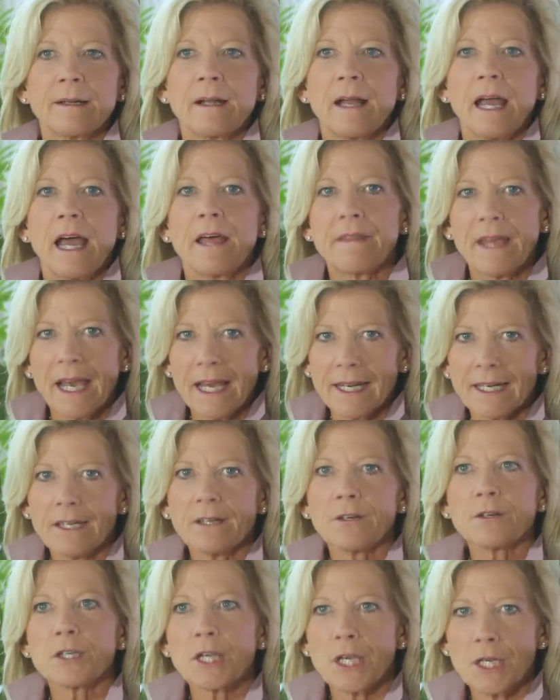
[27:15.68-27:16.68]
And that
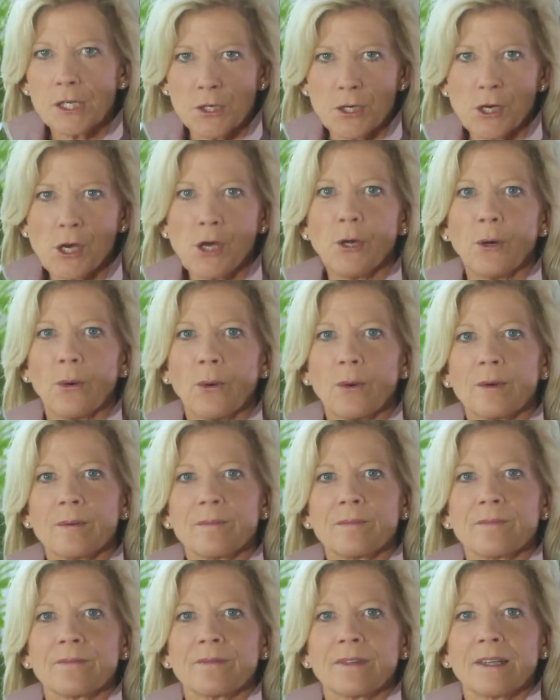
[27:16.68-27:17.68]
energy is you.
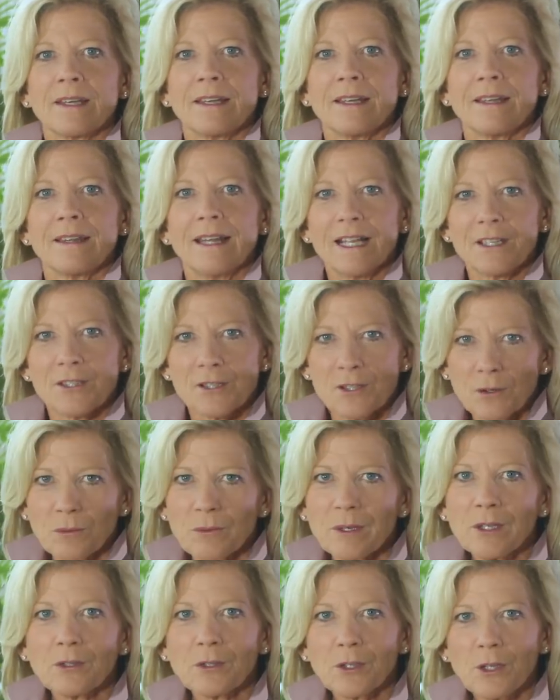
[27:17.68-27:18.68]
That's the
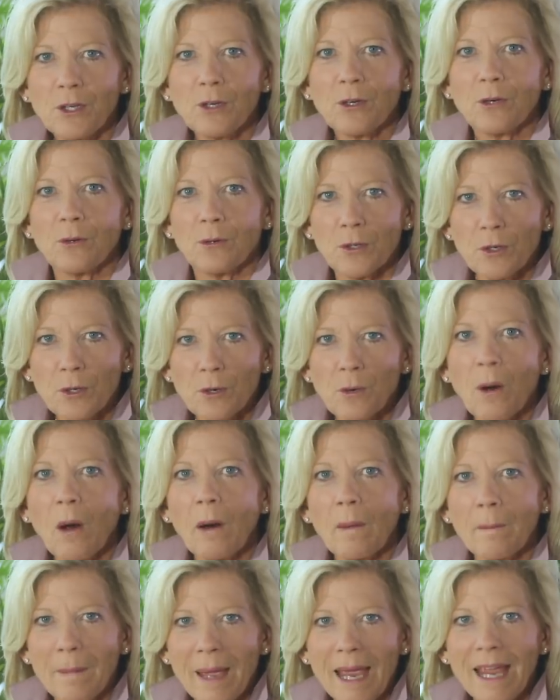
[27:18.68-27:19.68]
real you. You
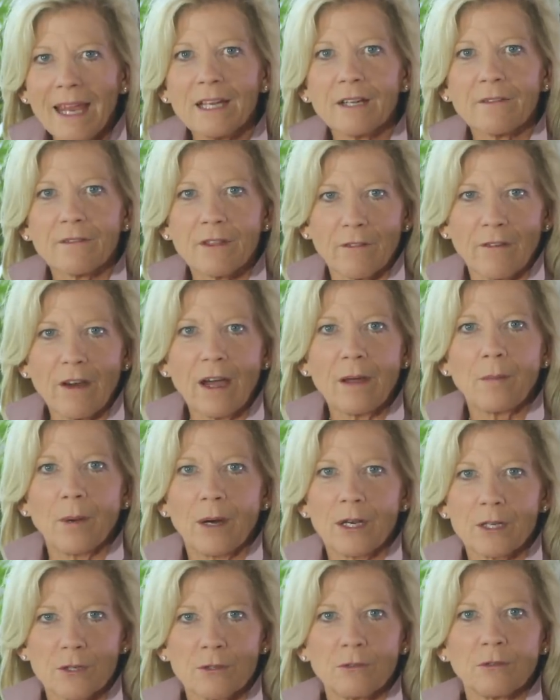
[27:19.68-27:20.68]
are made of the
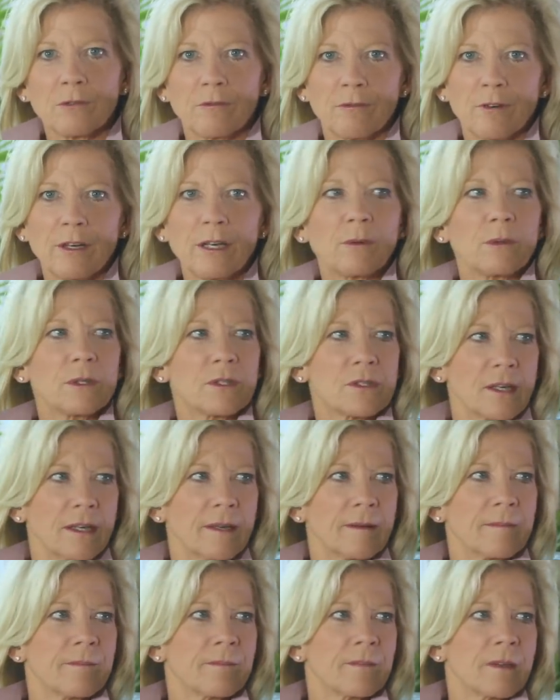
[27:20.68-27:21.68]
vibrational frequency.
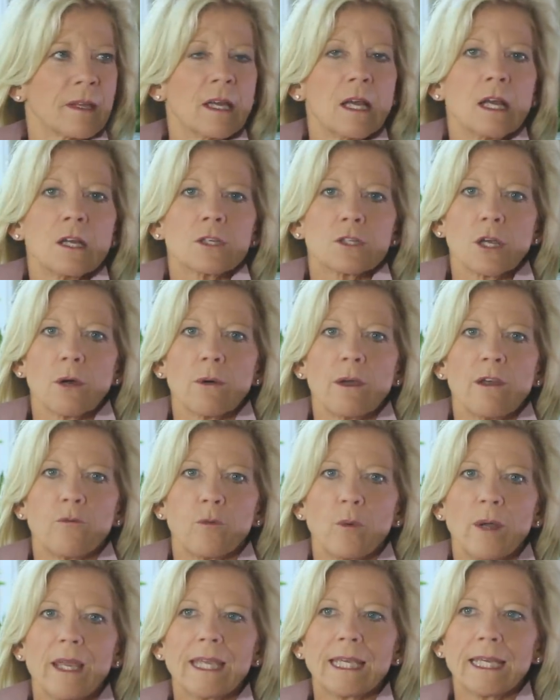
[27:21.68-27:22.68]
So if
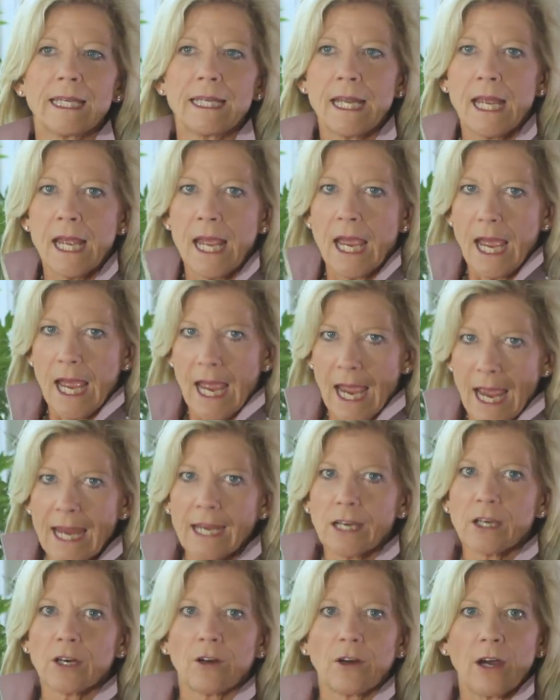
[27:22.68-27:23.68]
we can
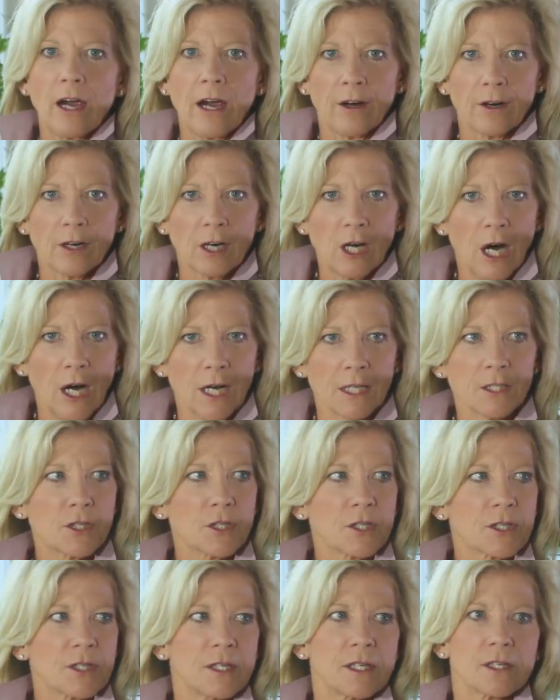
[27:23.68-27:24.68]
anchor our
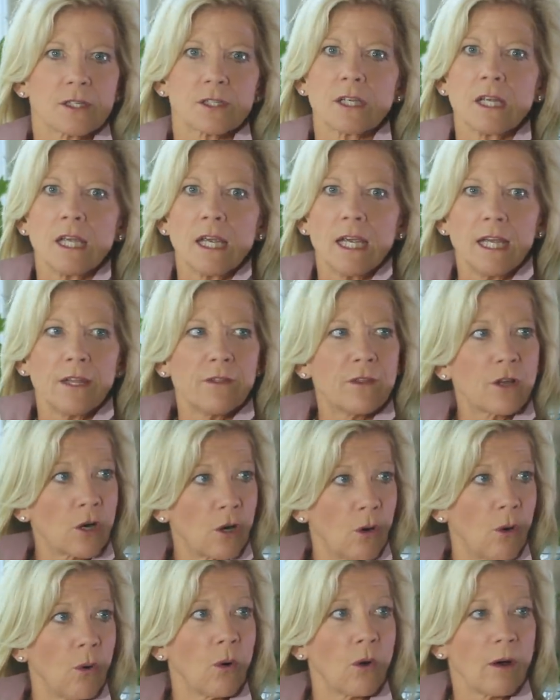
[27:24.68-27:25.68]
consciousness in the
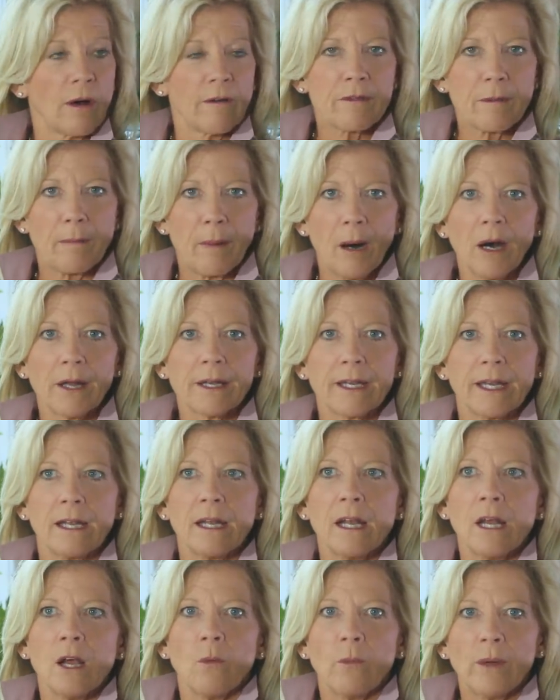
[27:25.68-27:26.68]
core of the body,
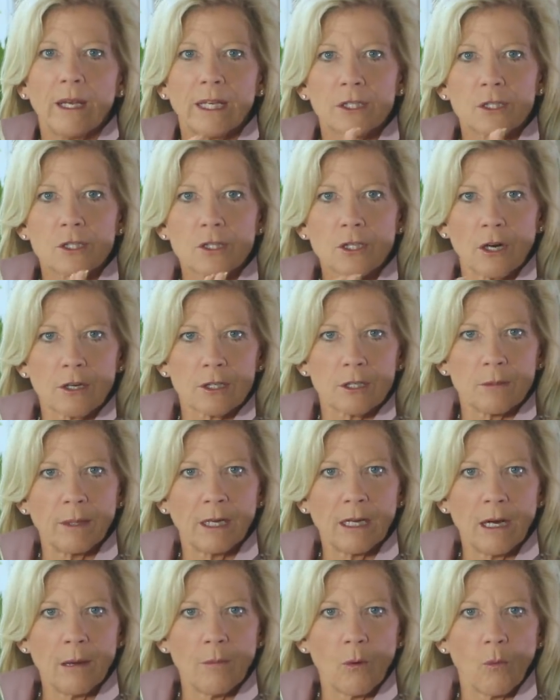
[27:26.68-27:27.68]
we can start to
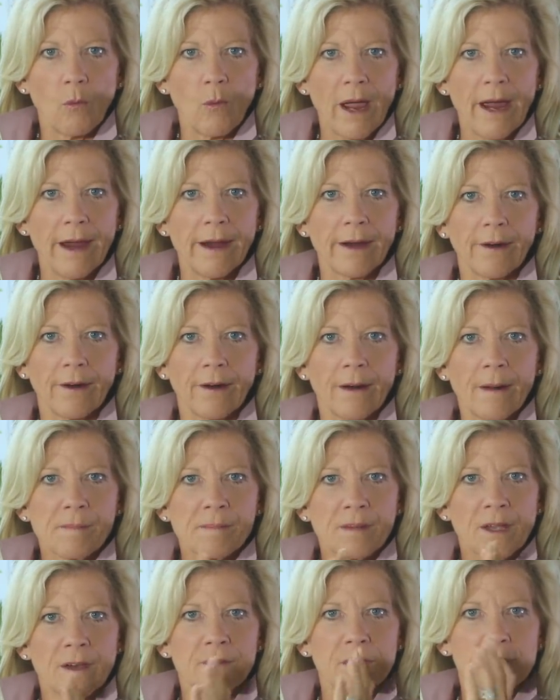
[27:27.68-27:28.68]
become aware
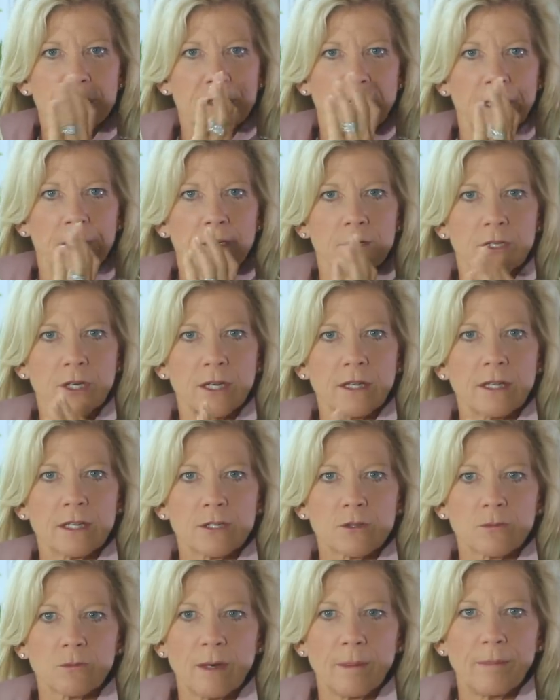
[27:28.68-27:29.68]
of this energy
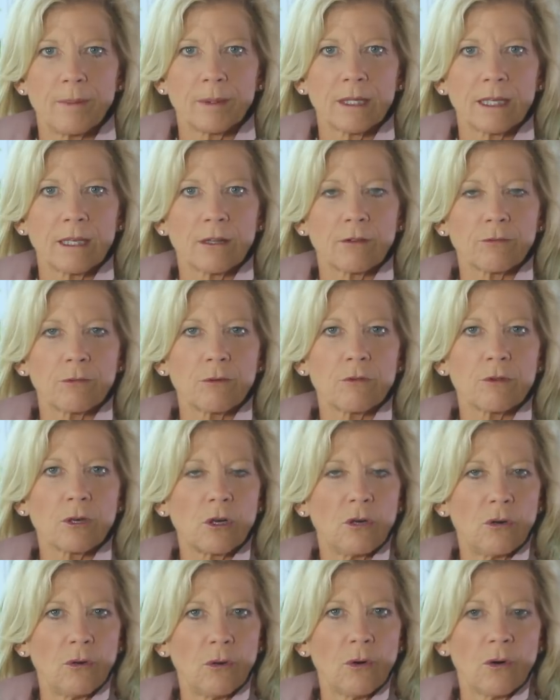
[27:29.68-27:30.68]
that's rippling through the
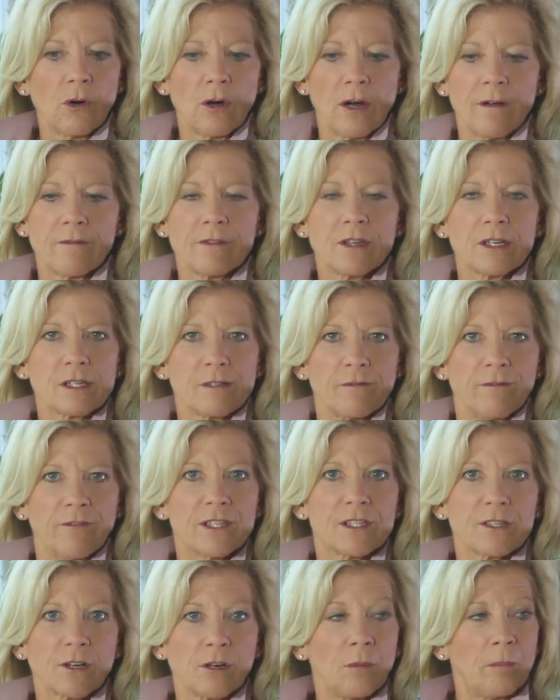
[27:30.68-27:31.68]
core of this
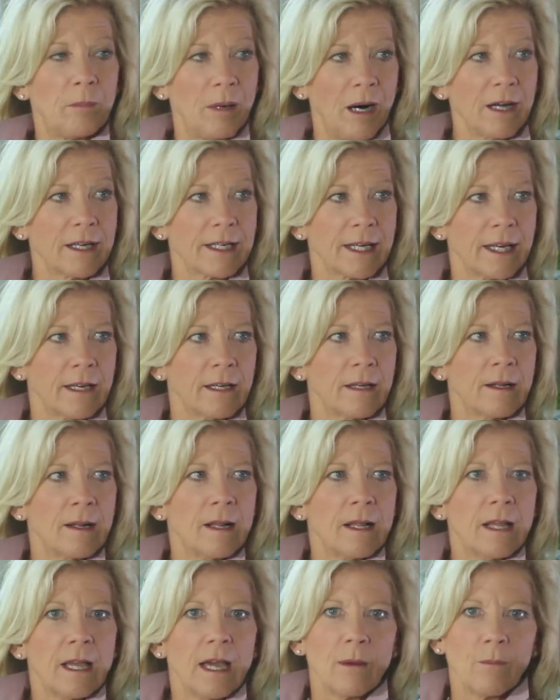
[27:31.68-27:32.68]
physical body,
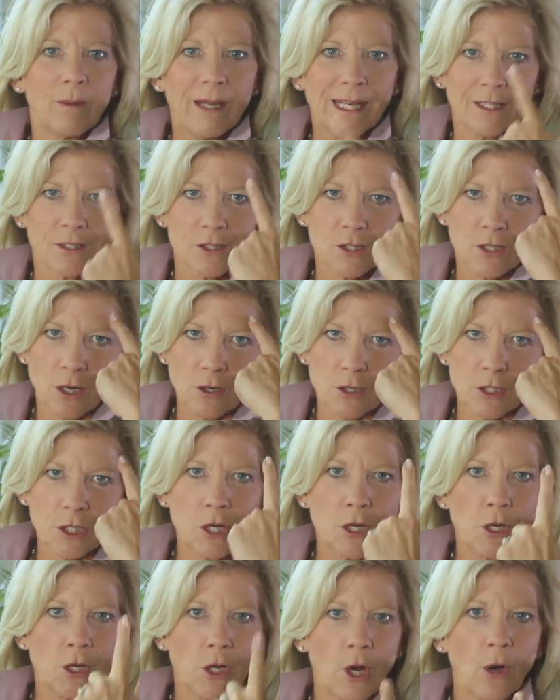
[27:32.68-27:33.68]
and we can start to
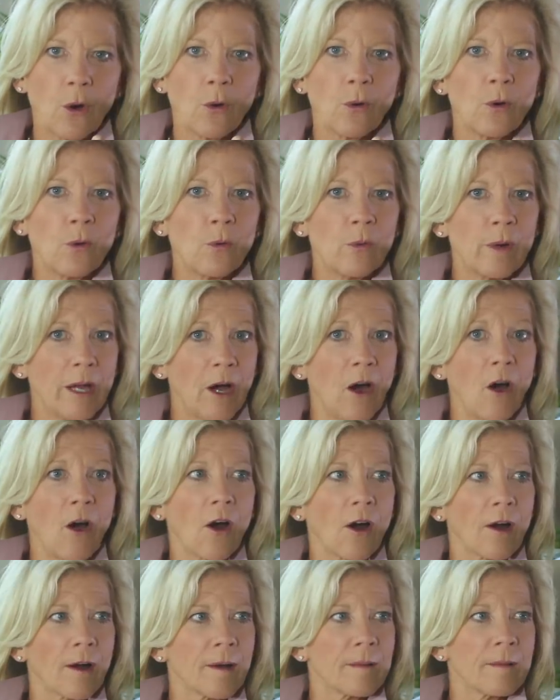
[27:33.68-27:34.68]
know who we
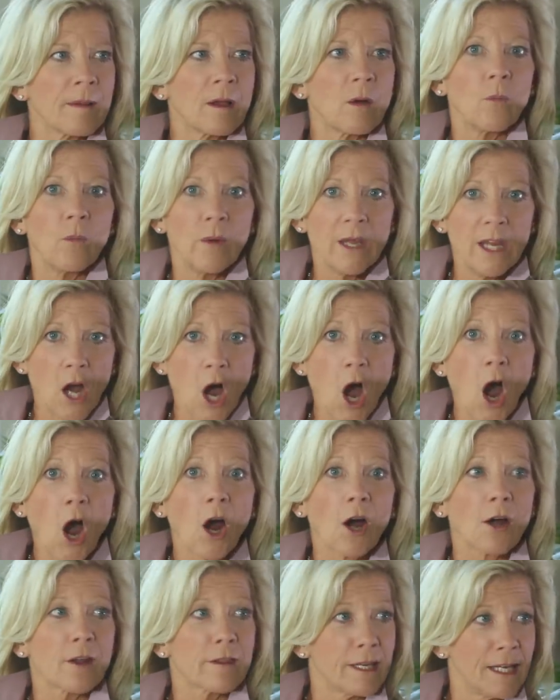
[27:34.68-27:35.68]
are. We
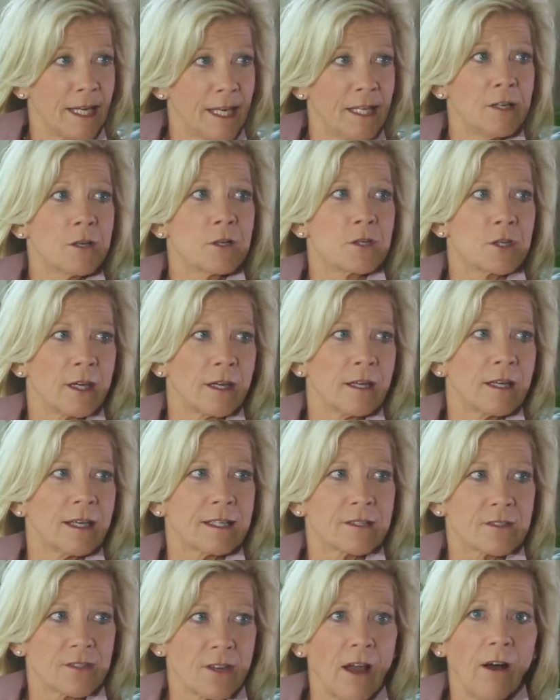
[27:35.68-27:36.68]
are the energy
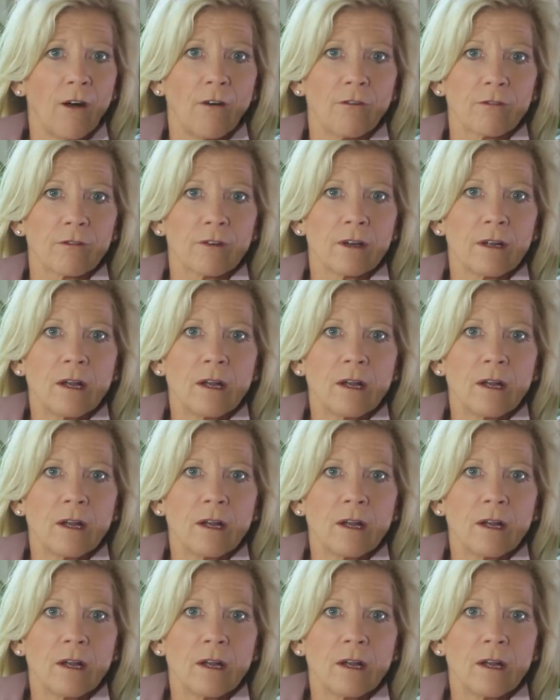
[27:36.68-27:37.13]
itself.